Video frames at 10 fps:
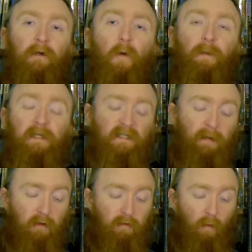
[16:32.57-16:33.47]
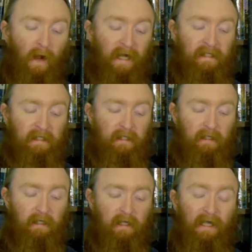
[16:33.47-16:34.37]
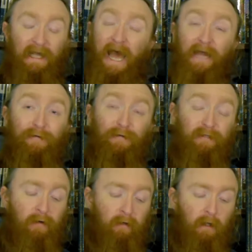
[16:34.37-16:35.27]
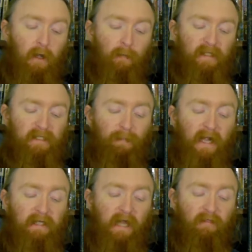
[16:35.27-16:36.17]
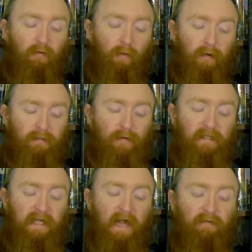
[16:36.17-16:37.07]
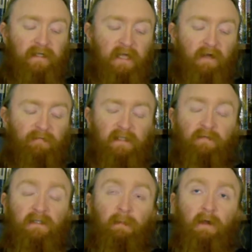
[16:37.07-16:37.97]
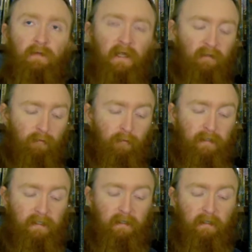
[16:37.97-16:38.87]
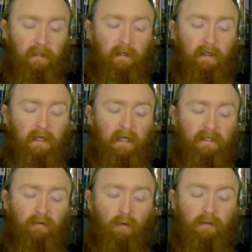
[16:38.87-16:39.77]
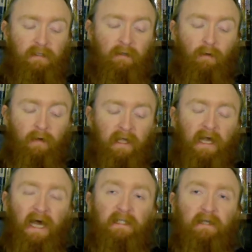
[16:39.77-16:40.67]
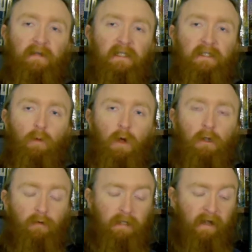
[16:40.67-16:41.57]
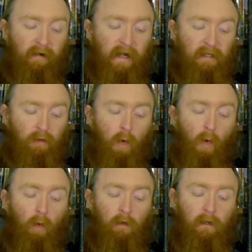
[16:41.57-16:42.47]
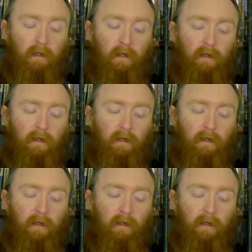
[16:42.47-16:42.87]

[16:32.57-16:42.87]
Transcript: He opened his mouth wide. He had no tongue, but spikes and thorns coated every surface of his mouth and throat. His throat was glowing, as if he'd swallowed a red coal.